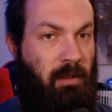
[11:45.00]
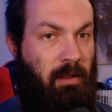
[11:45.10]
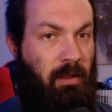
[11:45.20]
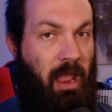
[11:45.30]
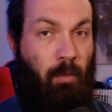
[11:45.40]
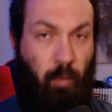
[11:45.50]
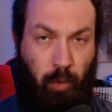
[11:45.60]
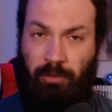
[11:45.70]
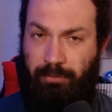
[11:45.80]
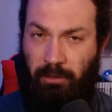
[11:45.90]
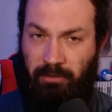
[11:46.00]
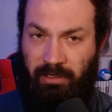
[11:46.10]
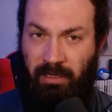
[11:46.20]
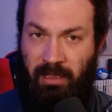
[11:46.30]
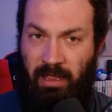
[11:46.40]
and world
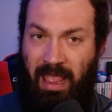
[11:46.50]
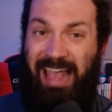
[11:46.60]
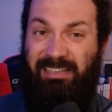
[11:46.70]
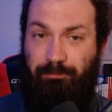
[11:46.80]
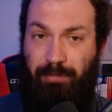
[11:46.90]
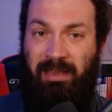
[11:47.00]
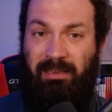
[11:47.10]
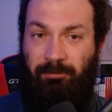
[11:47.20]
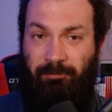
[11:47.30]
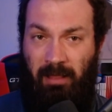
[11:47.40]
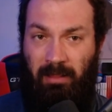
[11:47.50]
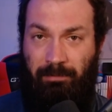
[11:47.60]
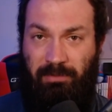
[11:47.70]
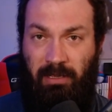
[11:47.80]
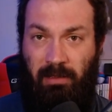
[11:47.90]
building has been
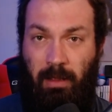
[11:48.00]
developed.